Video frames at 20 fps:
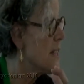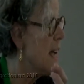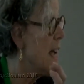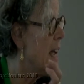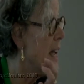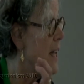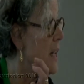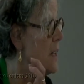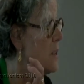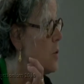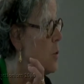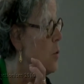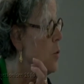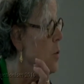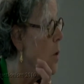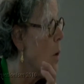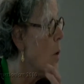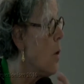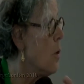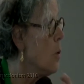and who
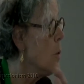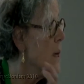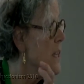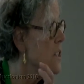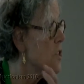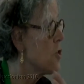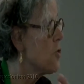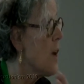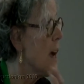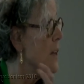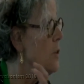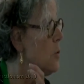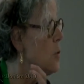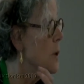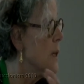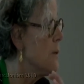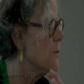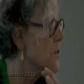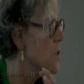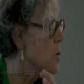always try to
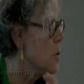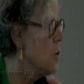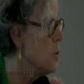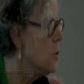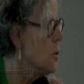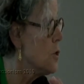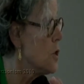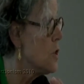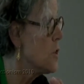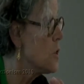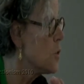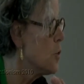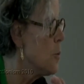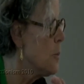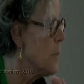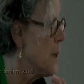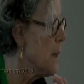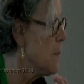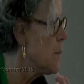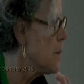give solutions to
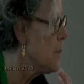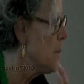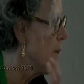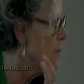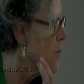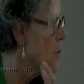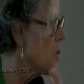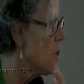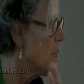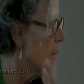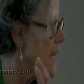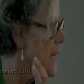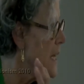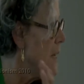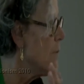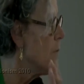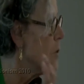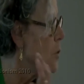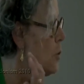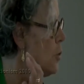people before they
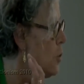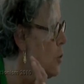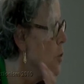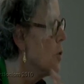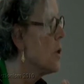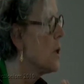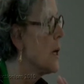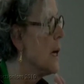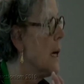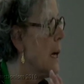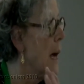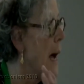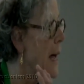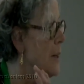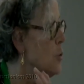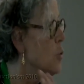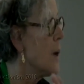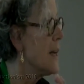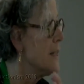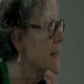even look
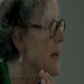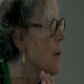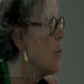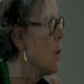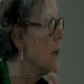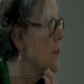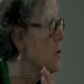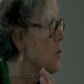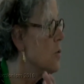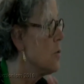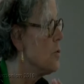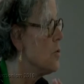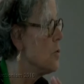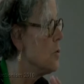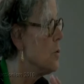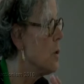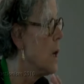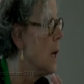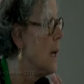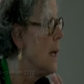at what they want to do.
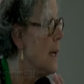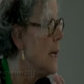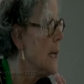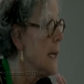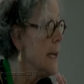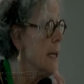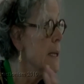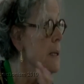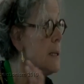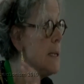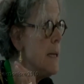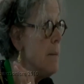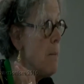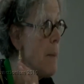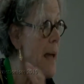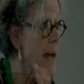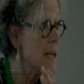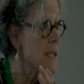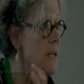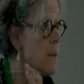In the
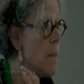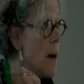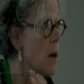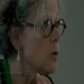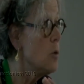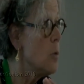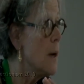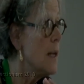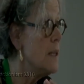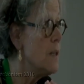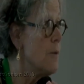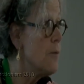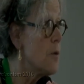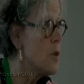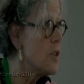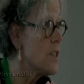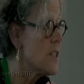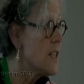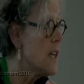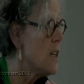debates about
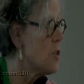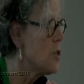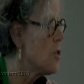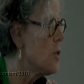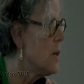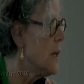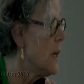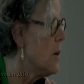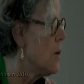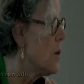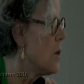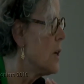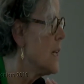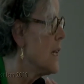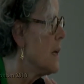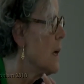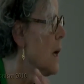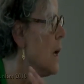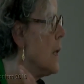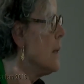21st century learning,
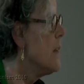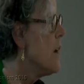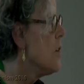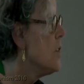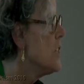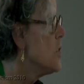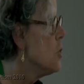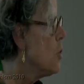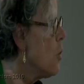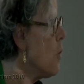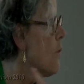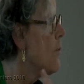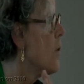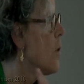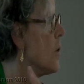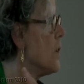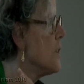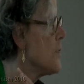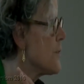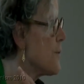there is no
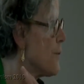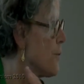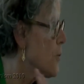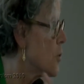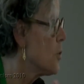voice for